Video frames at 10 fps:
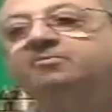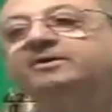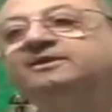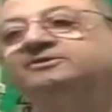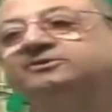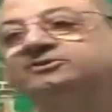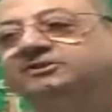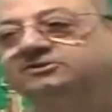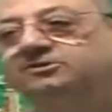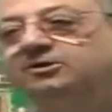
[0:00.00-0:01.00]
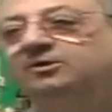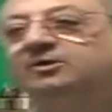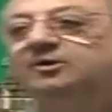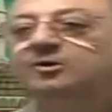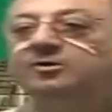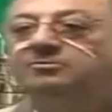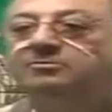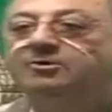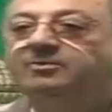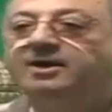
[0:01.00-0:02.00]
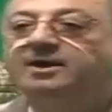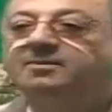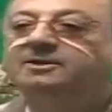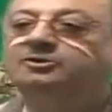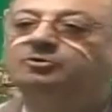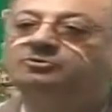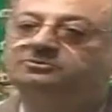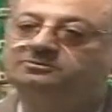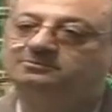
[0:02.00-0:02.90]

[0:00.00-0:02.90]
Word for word: brothers and sisters. Mubhamatun.